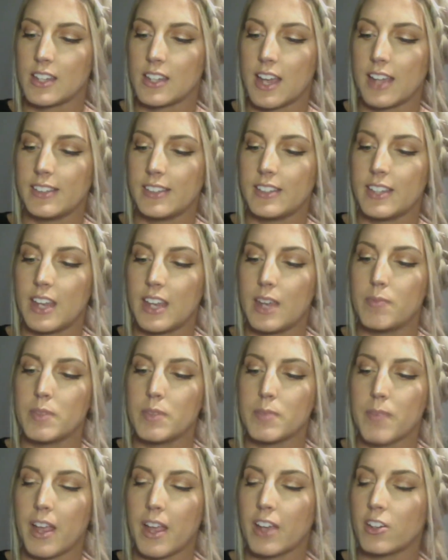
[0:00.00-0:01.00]
I taped
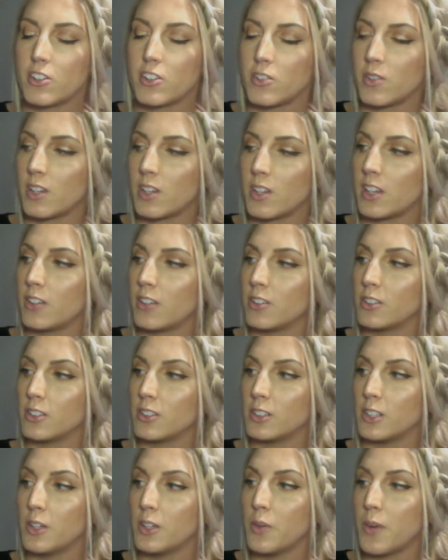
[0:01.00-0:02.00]
mine, or you can
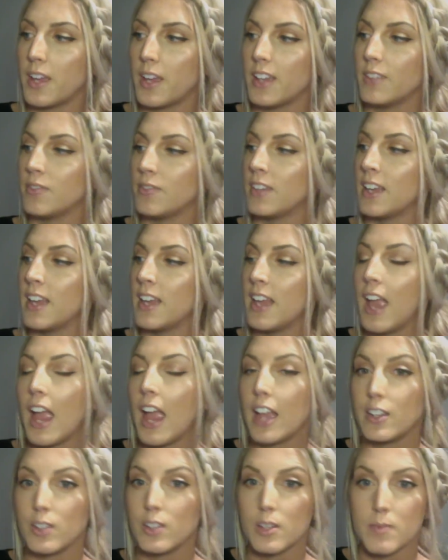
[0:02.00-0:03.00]
glue it,
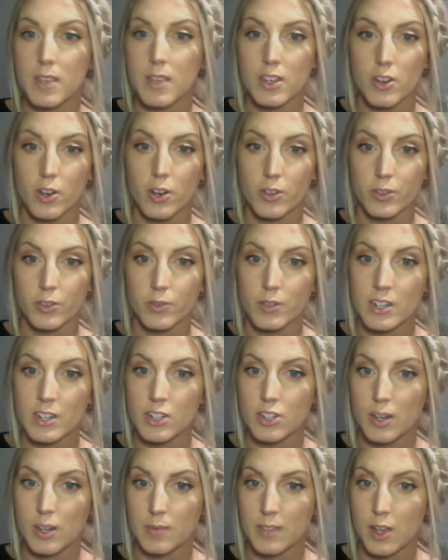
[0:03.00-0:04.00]
and you can make your own 3D
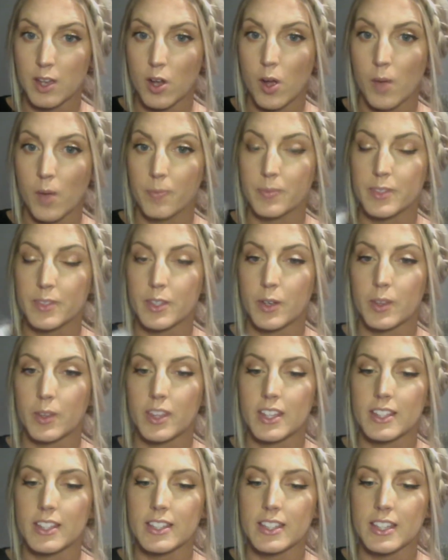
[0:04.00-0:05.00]
shapes at home. So
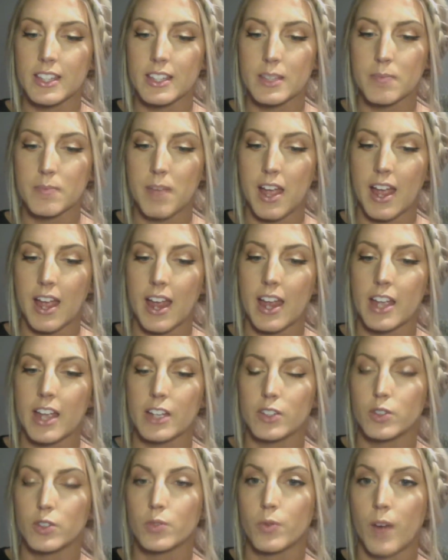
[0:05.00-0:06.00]
this is my
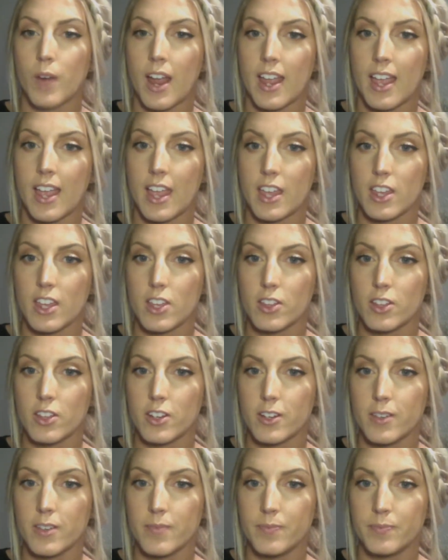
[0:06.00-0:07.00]
triangular
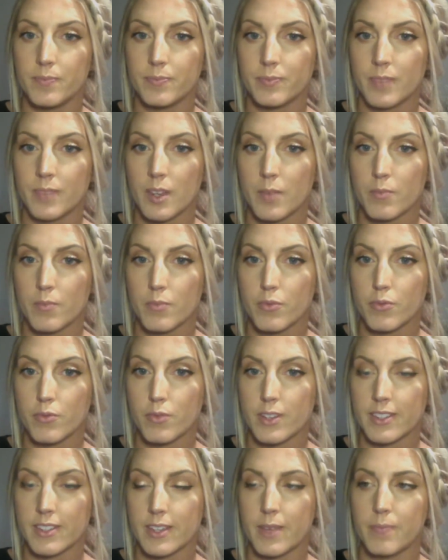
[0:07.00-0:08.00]

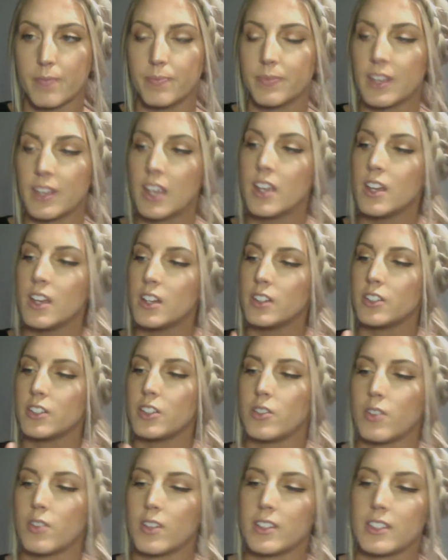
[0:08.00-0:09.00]
prism. Do you
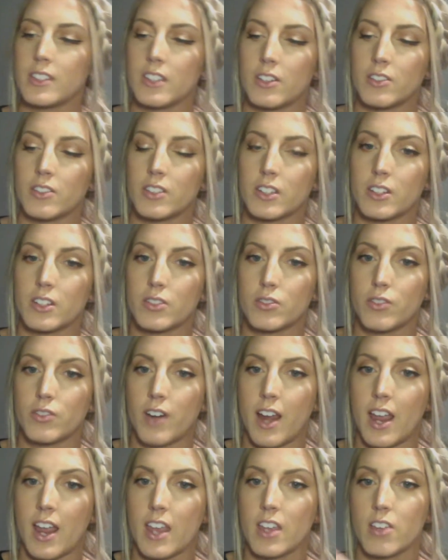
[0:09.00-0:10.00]
notice there's a
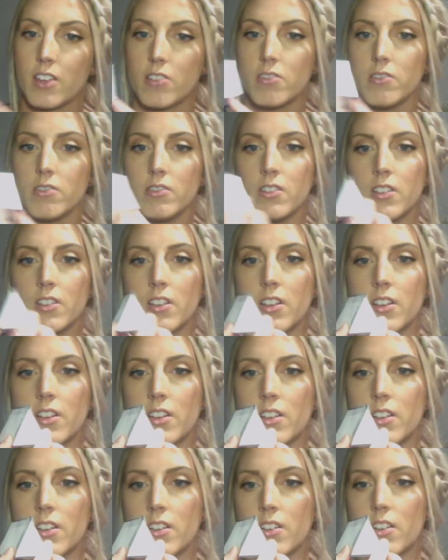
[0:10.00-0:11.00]
triangle
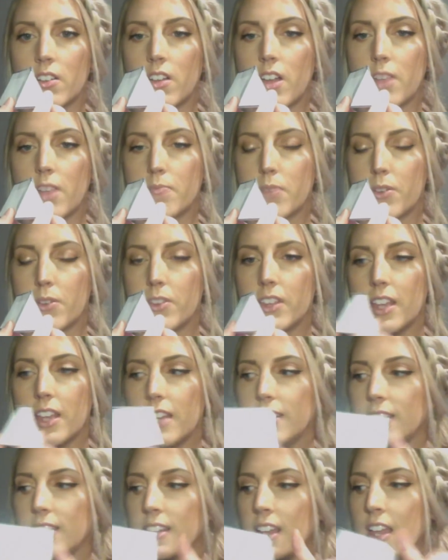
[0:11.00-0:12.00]
on both
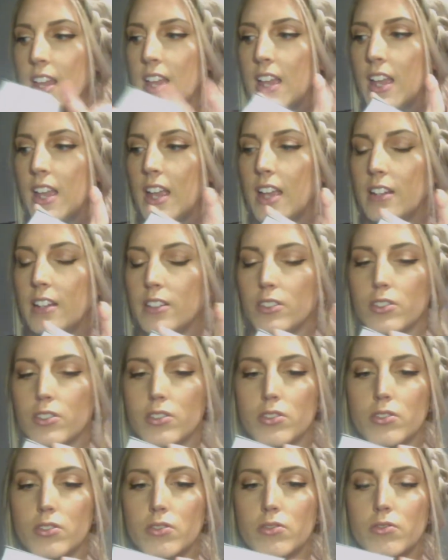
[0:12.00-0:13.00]
ends, and it's
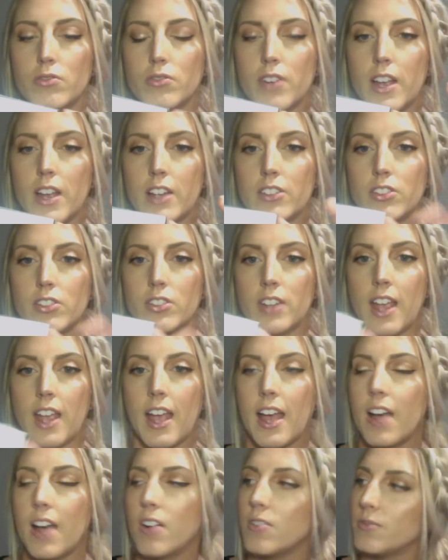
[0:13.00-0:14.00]
stretched
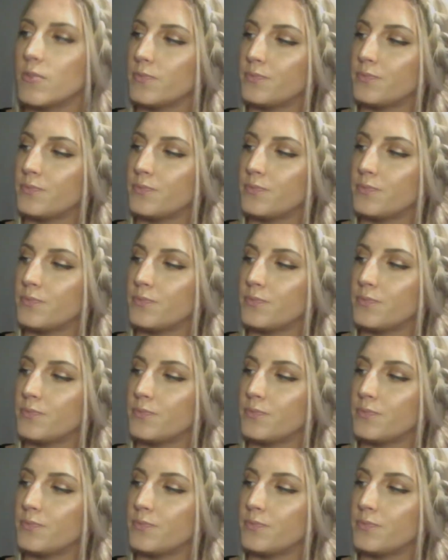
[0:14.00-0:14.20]
out,